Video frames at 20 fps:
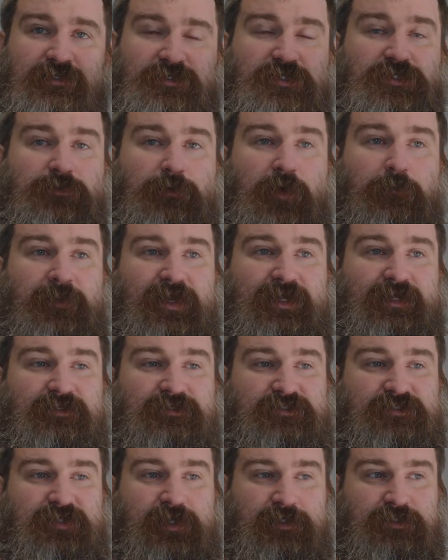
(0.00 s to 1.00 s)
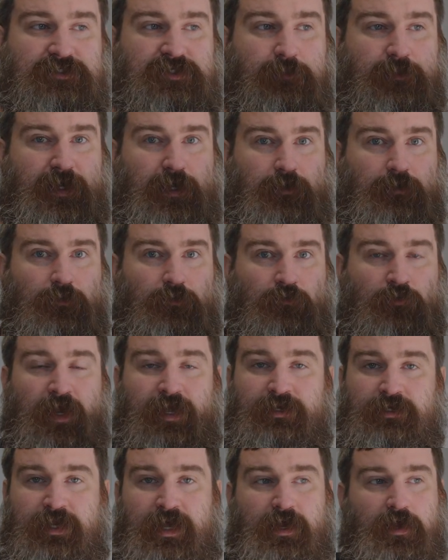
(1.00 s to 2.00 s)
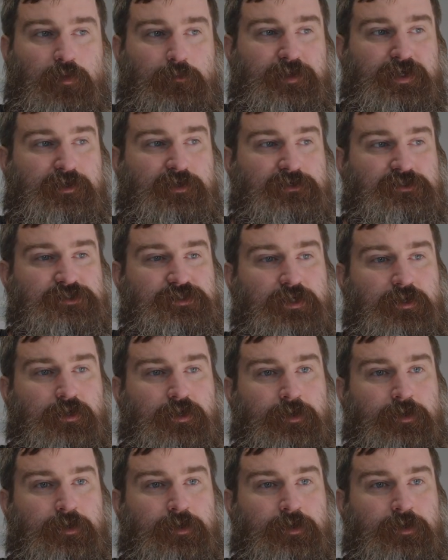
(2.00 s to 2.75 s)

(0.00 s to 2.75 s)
just about making sense about right now, because